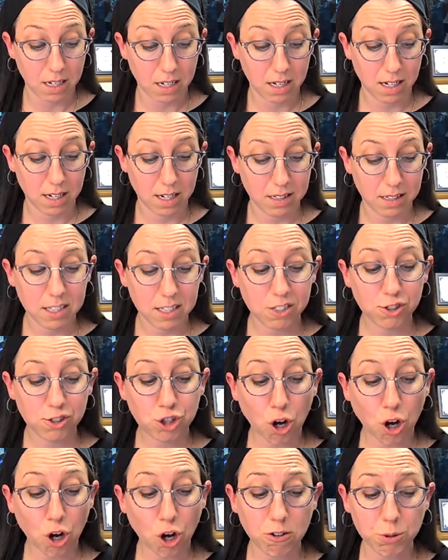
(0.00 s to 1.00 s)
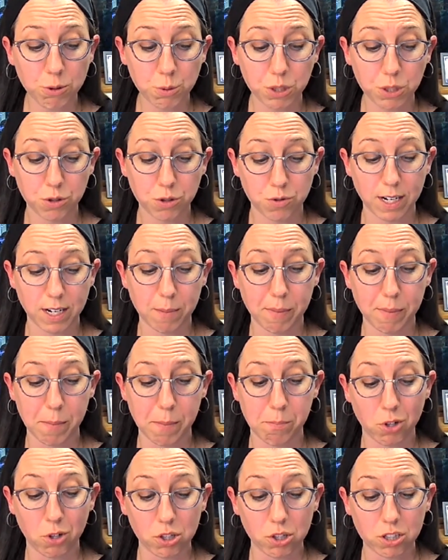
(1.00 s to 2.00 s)
That the Torah was created by
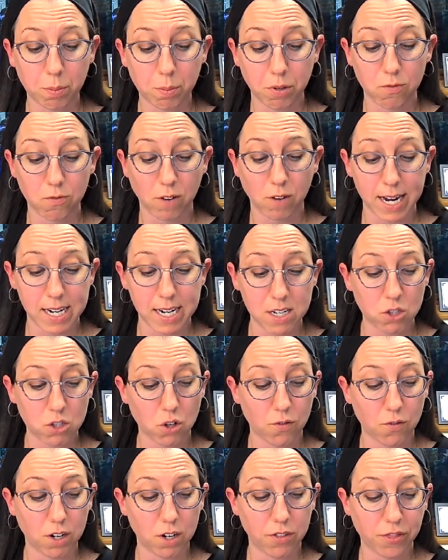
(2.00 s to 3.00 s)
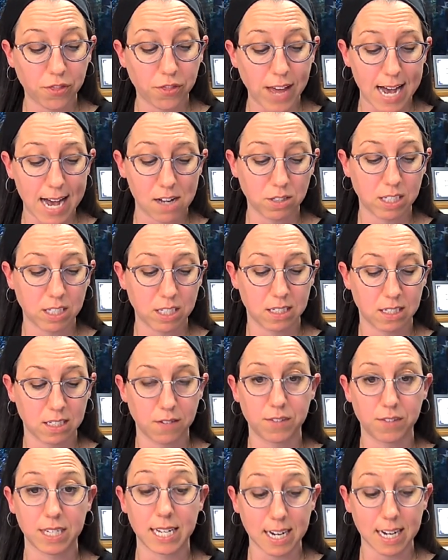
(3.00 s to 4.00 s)
multiple writers over thousands of
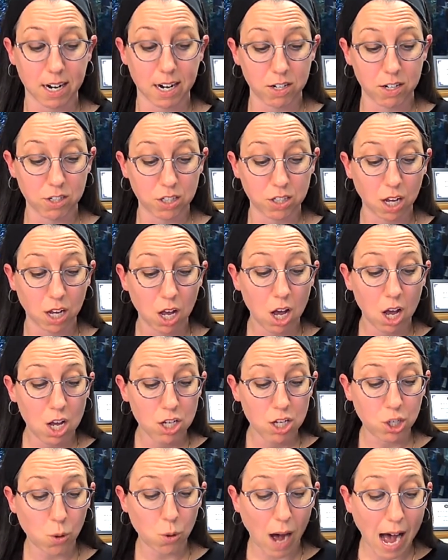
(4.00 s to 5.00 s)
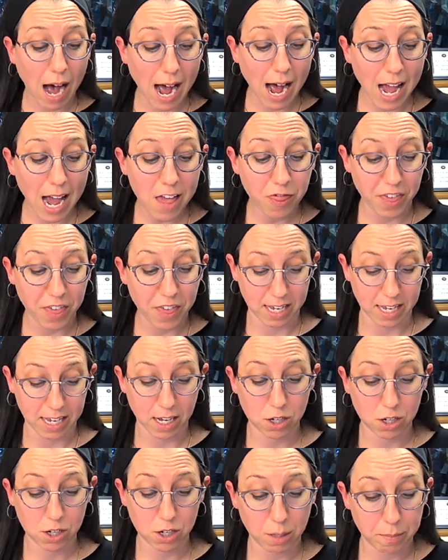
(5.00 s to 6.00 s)
years. So I think
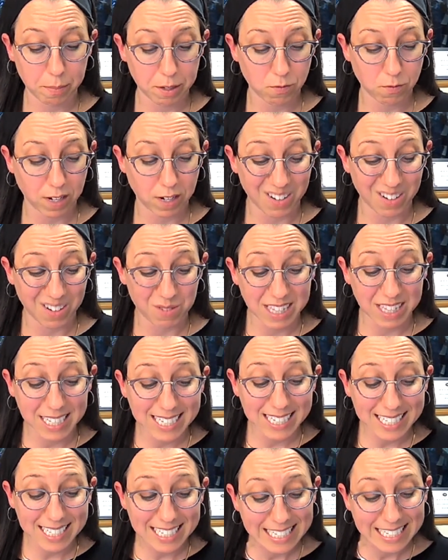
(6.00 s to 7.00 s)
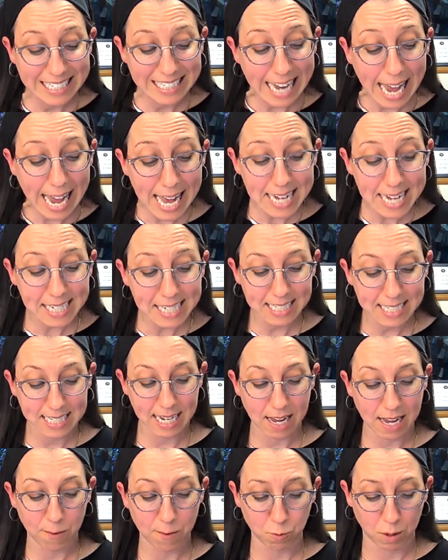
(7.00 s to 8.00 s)
it could have been written with the intent to
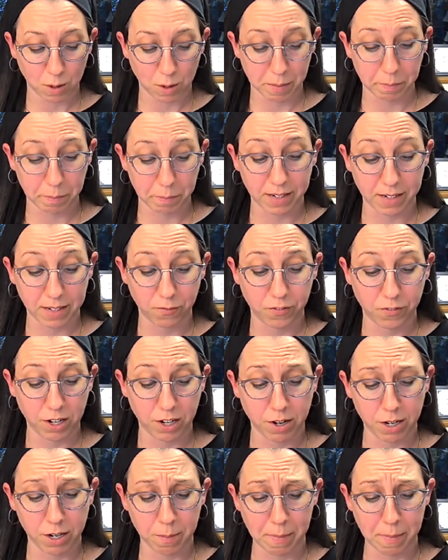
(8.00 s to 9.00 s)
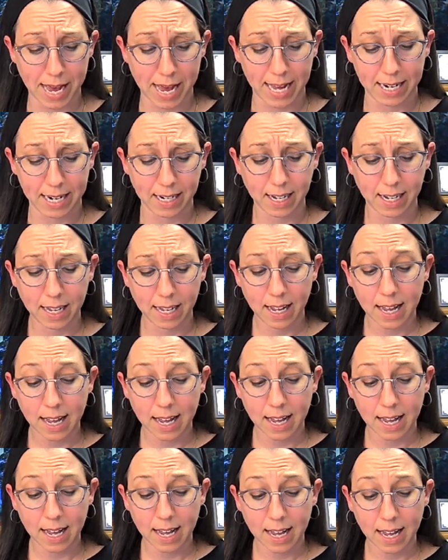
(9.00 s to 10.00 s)
have women be inferior to men.
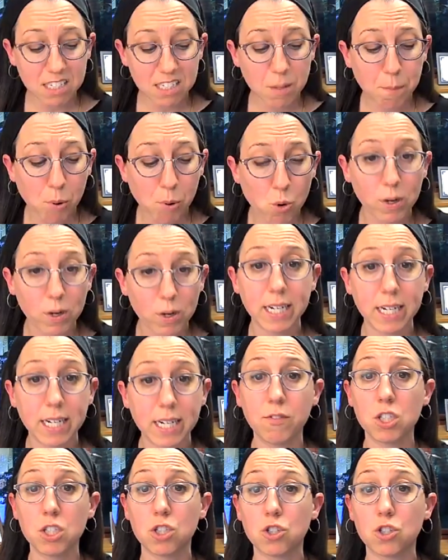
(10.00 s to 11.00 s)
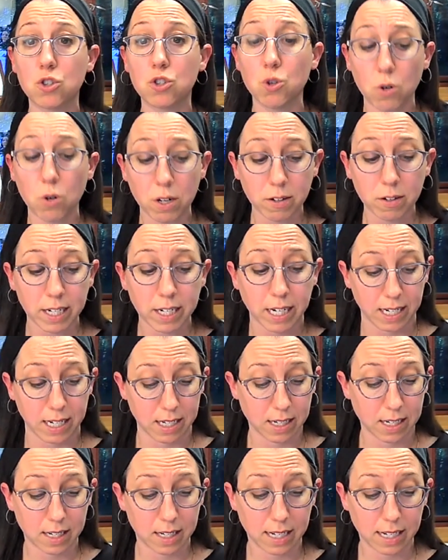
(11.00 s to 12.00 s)
Like, that's the point of the story.
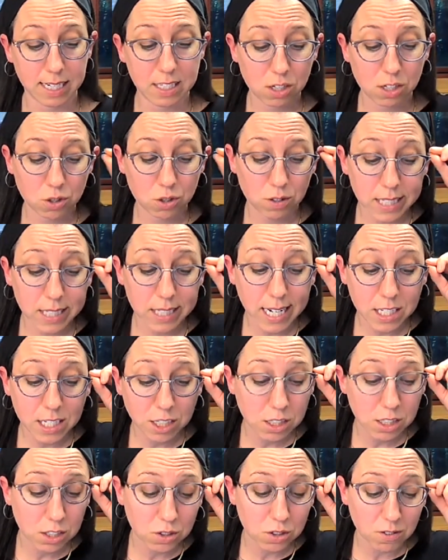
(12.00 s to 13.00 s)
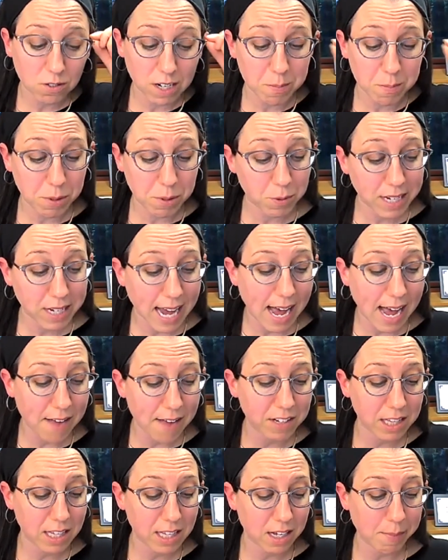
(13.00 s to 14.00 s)
It's a creation story, but we have
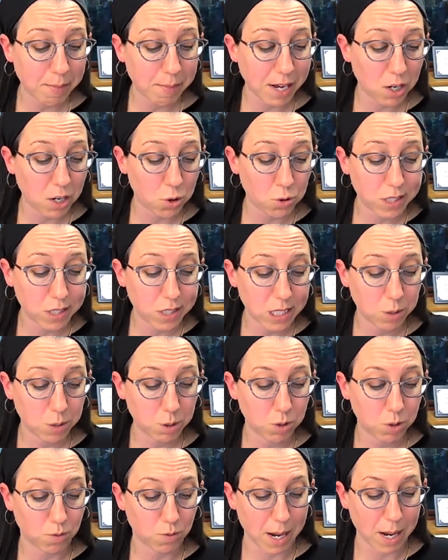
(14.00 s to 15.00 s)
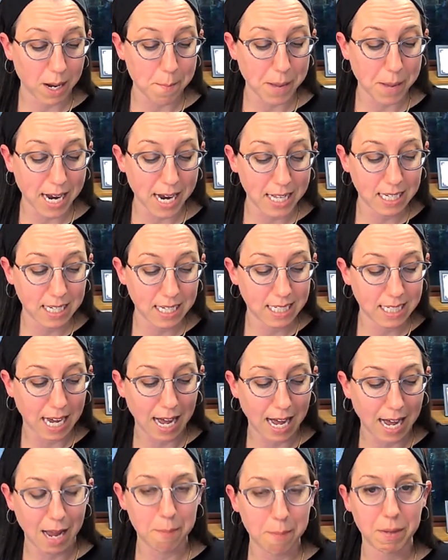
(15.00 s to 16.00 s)
to think about who this was written by and the
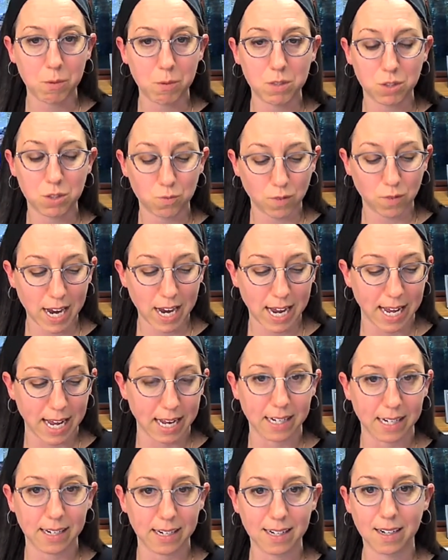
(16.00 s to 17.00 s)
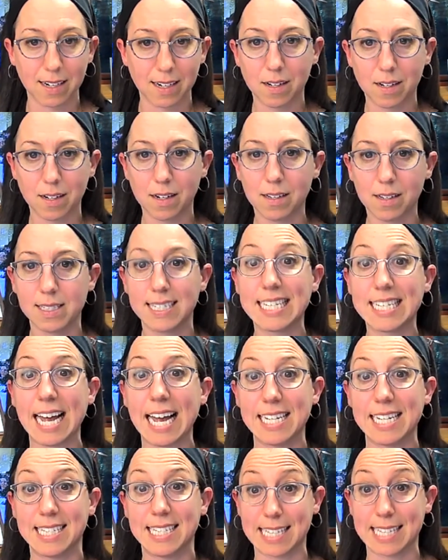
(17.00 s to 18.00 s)
time it was written,
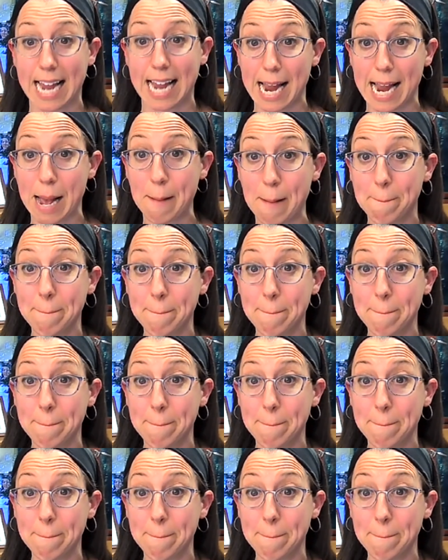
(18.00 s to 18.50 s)
says Sam.